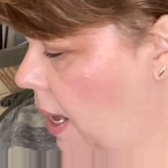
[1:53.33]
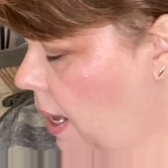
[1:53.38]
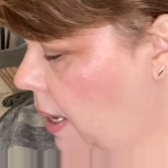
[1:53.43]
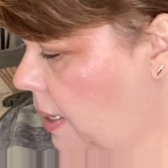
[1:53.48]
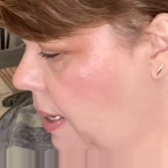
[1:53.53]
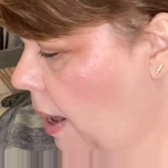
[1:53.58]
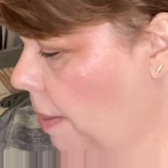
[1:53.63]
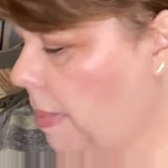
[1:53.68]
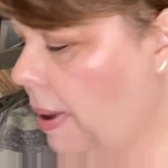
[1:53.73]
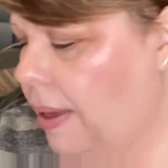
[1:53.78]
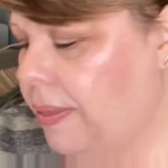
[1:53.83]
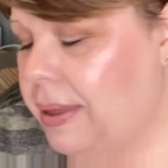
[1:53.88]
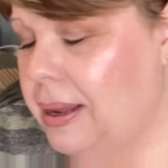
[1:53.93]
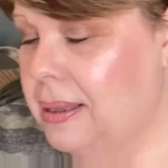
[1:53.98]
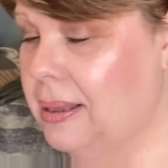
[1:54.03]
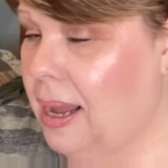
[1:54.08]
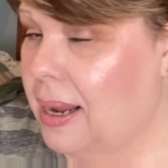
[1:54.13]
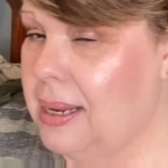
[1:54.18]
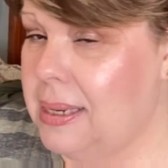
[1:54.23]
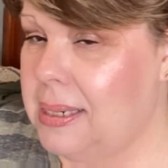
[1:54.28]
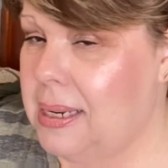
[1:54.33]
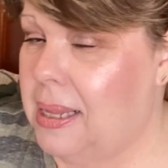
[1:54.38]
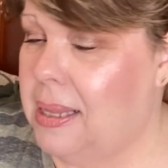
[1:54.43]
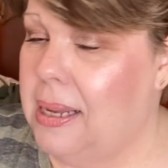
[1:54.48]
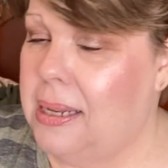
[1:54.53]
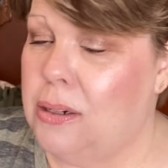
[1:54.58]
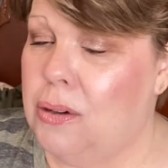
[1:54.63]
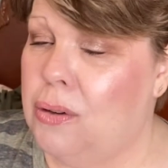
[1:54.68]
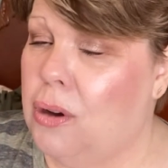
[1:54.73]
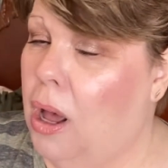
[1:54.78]
Now, like I said,
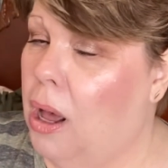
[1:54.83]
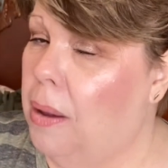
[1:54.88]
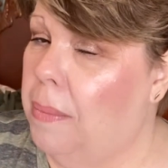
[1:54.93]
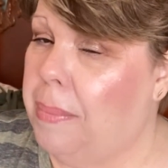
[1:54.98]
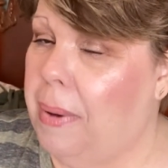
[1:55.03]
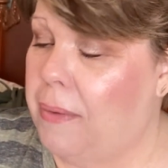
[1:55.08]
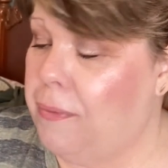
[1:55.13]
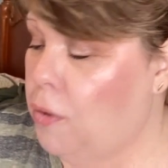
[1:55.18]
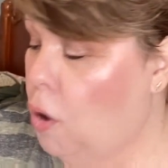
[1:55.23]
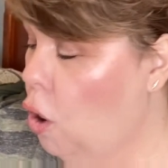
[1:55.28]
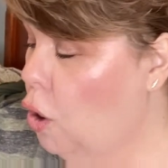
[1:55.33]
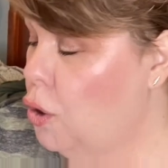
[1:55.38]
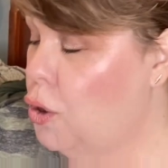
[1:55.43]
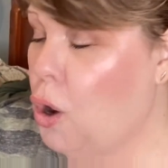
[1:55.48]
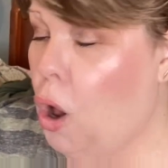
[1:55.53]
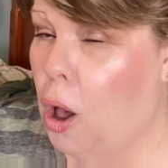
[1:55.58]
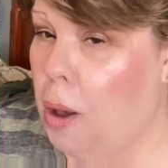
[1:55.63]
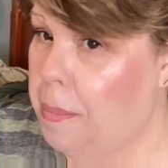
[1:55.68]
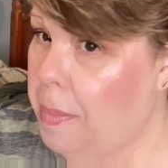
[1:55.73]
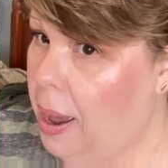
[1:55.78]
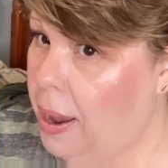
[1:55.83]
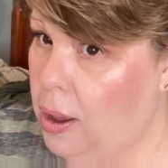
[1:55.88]
these are not, by far, not my